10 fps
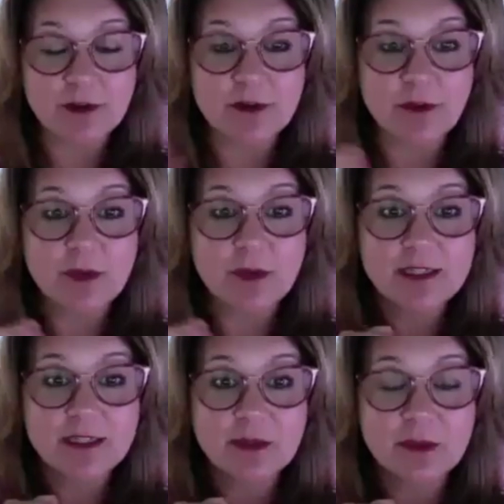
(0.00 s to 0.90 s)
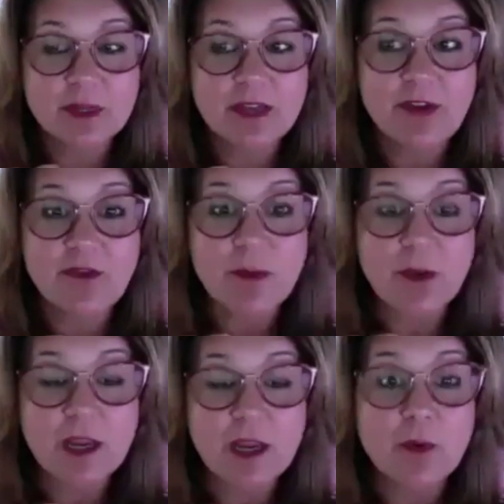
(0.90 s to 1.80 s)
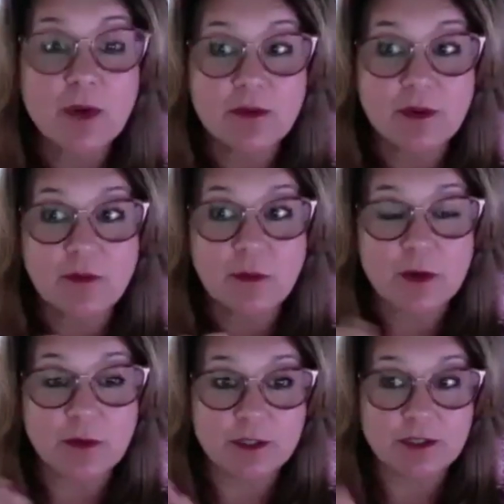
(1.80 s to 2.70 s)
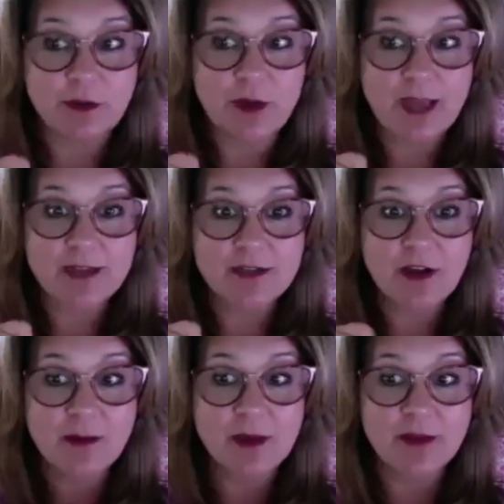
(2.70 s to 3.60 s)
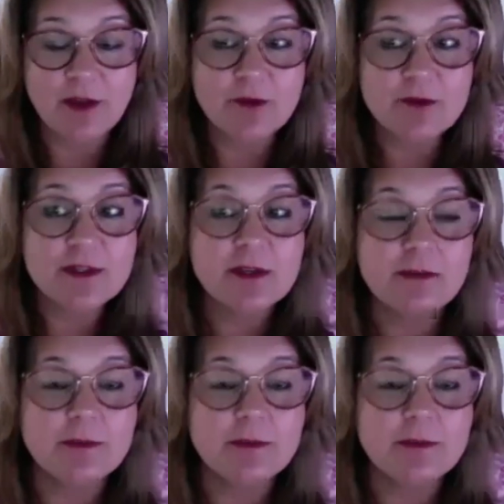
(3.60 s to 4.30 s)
that we need to give everybody a preview for. Would you go ahead and talk about those?